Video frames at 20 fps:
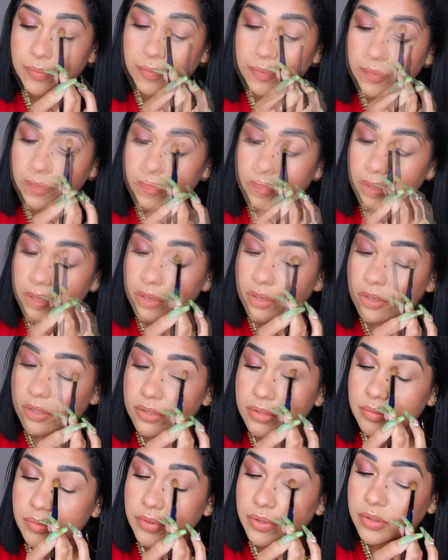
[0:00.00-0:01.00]
to be
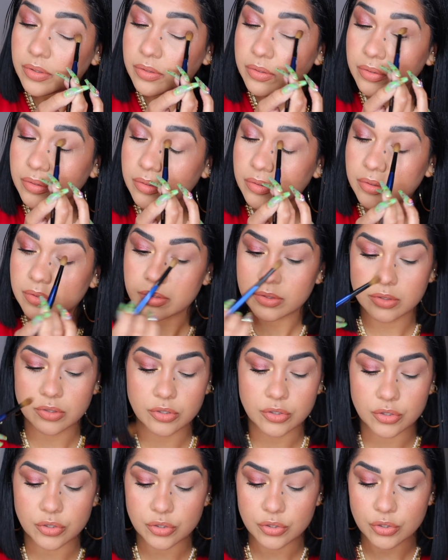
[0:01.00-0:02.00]
honest with you.
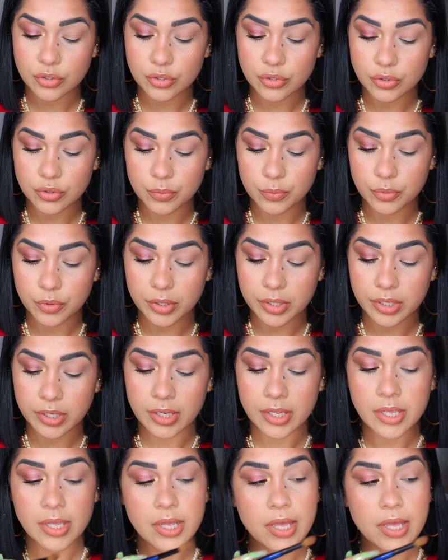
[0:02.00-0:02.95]
So, so pretty.